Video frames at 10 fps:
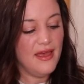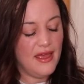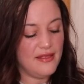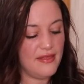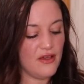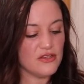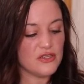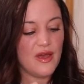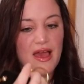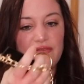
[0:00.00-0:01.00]
and then they also
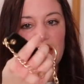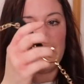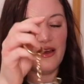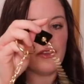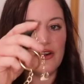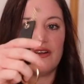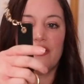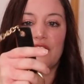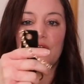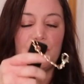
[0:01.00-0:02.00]
have another
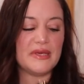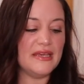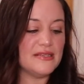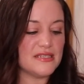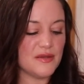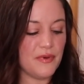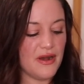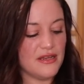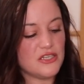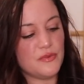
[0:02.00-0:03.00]
little piece to put
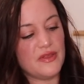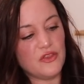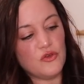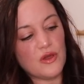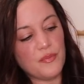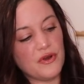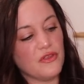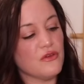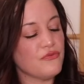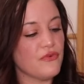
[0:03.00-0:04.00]
onto it that you can put in
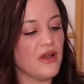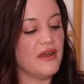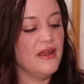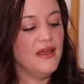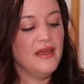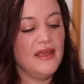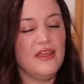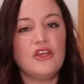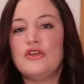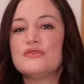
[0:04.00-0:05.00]
the front. You
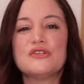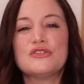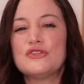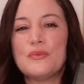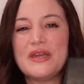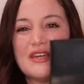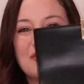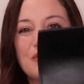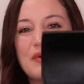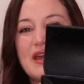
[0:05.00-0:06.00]
can use it so many
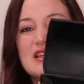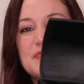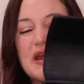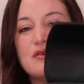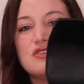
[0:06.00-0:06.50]
different ways, but I